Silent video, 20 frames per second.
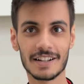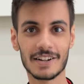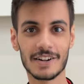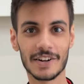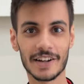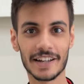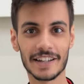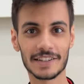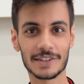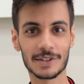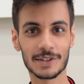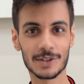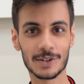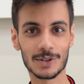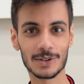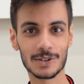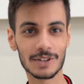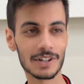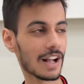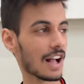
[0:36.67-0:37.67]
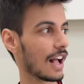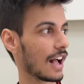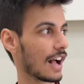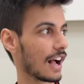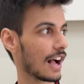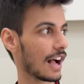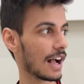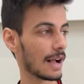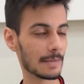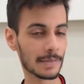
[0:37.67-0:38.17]
Okay, so
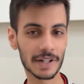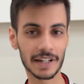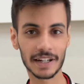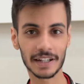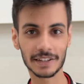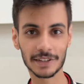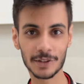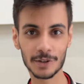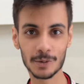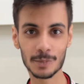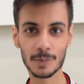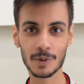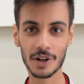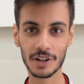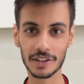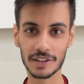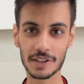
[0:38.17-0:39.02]
I'm here at KubeCon.